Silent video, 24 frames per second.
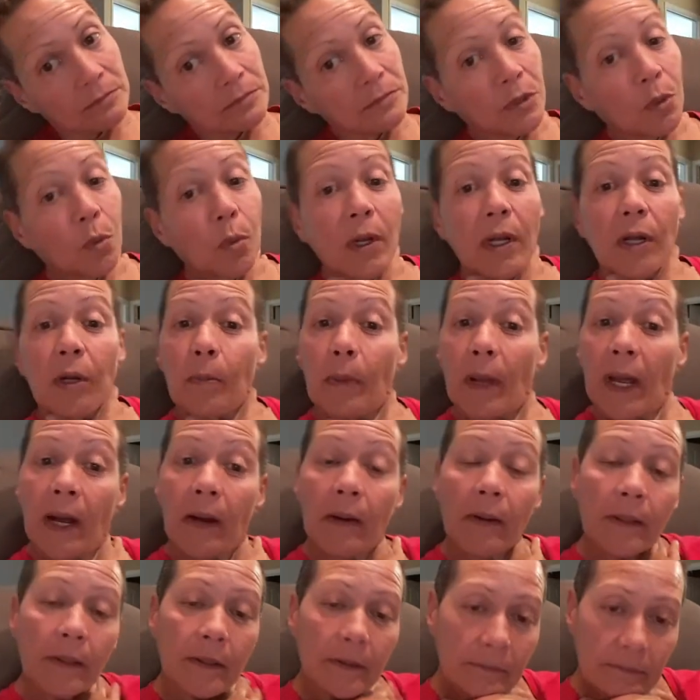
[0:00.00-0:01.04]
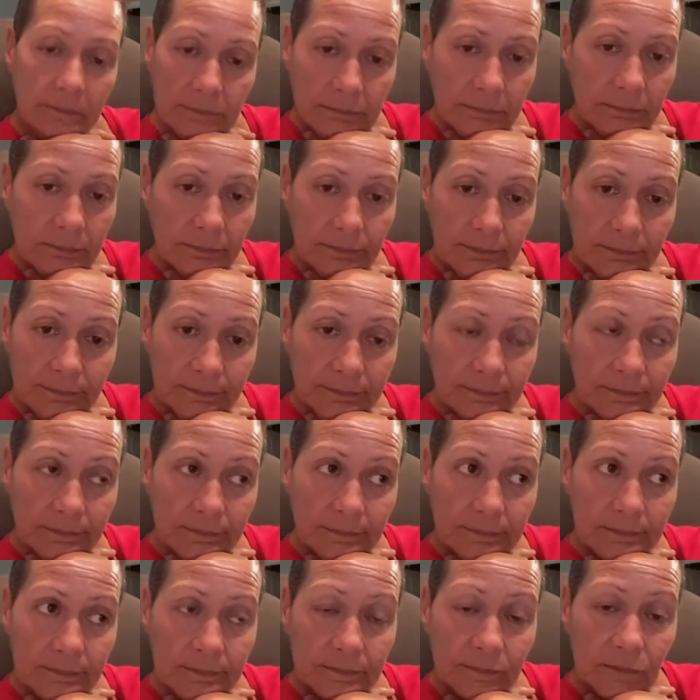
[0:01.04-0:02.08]
willpower
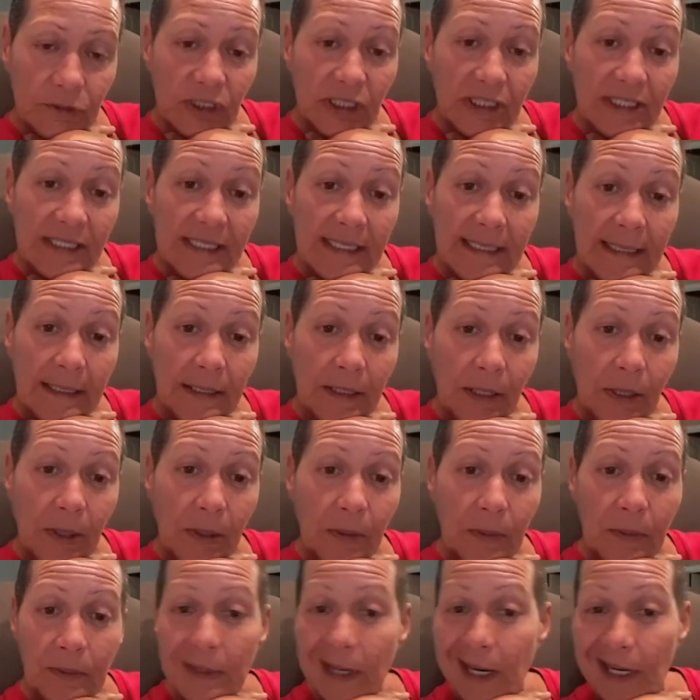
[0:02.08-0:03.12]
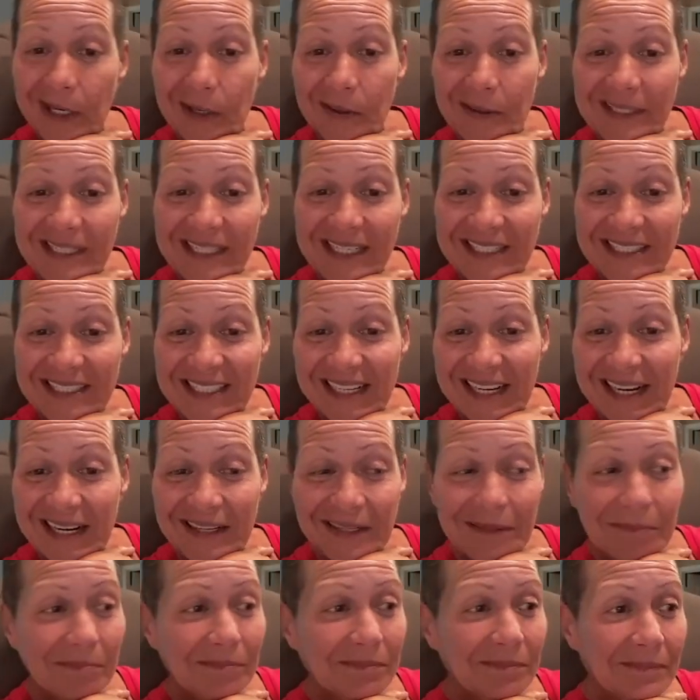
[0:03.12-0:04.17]
to say no. I know it sounds like
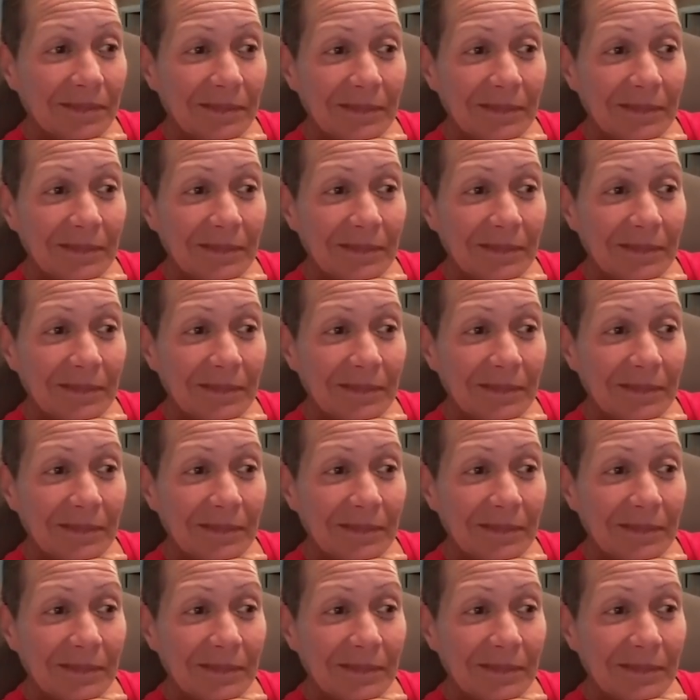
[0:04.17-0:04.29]
I'm